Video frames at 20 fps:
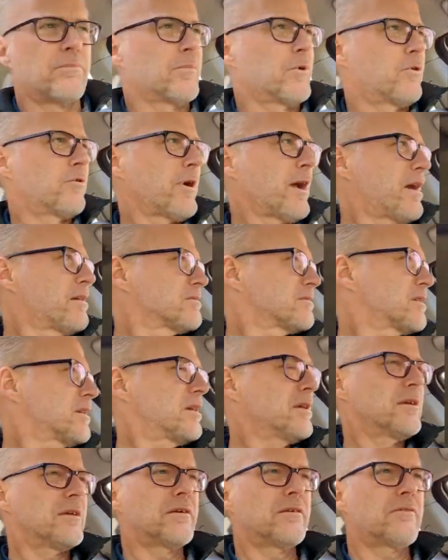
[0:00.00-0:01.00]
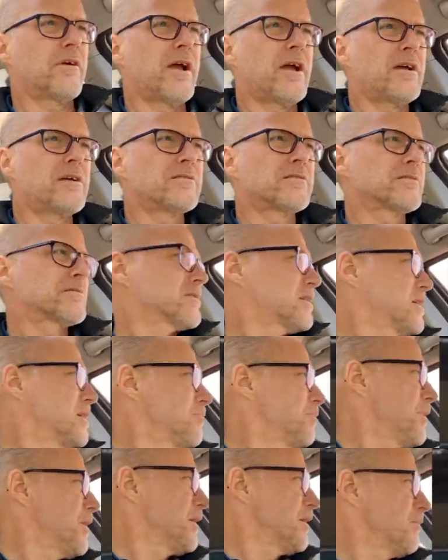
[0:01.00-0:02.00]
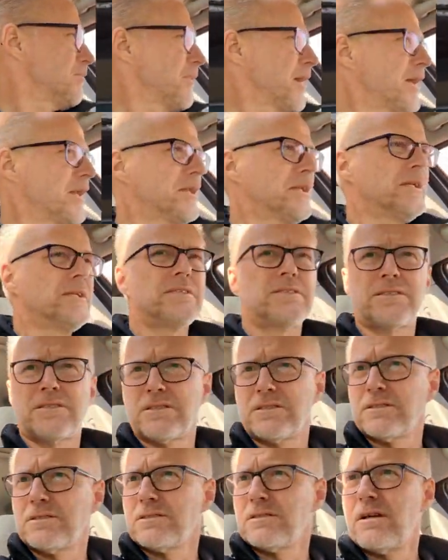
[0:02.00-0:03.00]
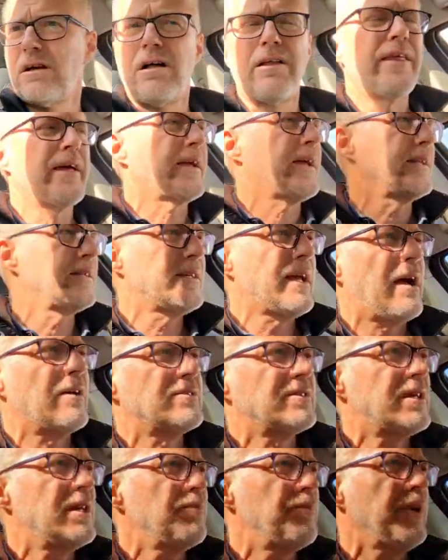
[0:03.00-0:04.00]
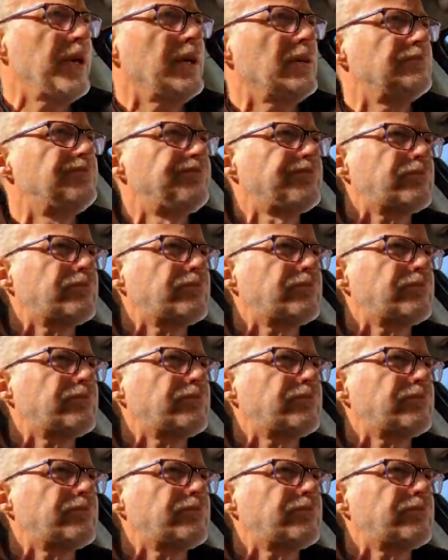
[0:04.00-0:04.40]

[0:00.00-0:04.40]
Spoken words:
groundskeeping, maintenance, all that kind of housekeeping.